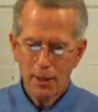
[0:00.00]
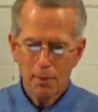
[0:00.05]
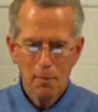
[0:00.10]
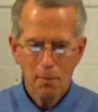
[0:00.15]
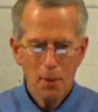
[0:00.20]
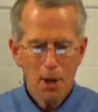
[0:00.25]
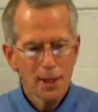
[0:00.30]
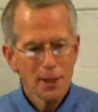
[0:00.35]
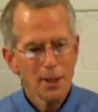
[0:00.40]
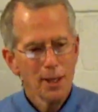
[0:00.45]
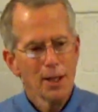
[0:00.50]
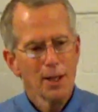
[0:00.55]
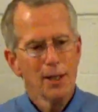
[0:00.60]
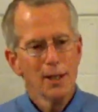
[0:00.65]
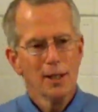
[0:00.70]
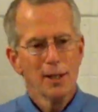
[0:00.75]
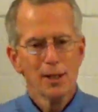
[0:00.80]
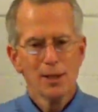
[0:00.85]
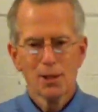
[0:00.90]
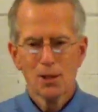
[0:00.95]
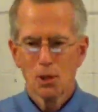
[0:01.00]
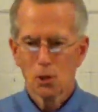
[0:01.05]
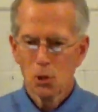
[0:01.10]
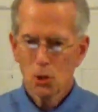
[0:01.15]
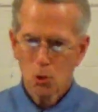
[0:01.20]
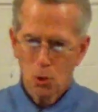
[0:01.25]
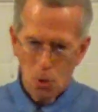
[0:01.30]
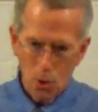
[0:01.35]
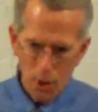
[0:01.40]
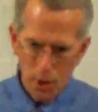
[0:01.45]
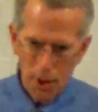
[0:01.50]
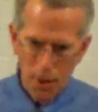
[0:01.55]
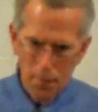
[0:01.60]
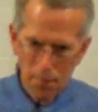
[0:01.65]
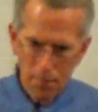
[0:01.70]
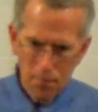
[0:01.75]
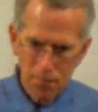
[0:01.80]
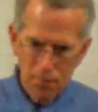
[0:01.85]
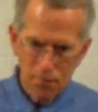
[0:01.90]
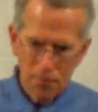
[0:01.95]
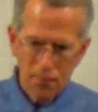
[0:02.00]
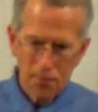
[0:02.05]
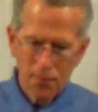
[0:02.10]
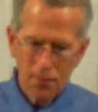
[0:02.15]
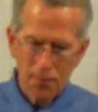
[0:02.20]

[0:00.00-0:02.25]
they might destroy him.